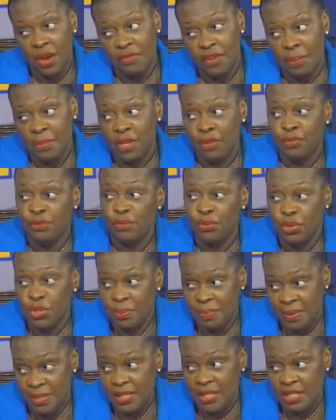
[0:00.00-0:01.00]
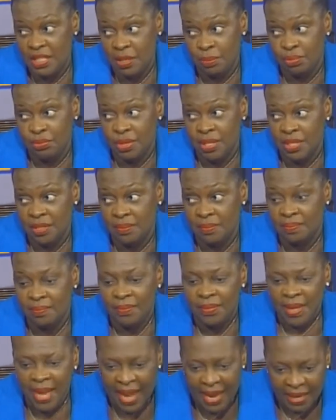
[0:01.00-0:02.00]
from an affordability prism.
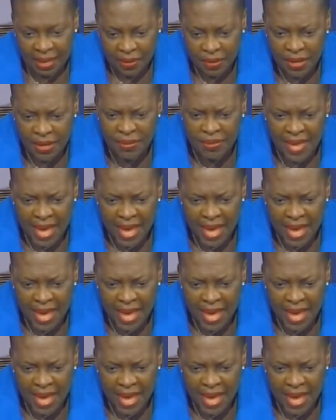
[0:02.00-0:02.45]
And I think